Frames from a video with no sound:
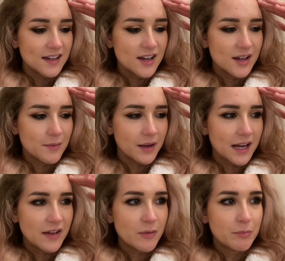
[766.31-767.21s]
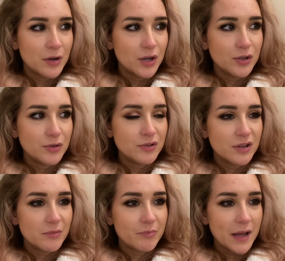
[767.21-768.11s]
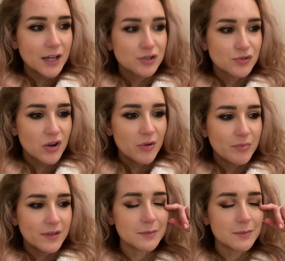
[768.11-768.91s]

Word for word: Um, I'm gonna have a balloon backdrop.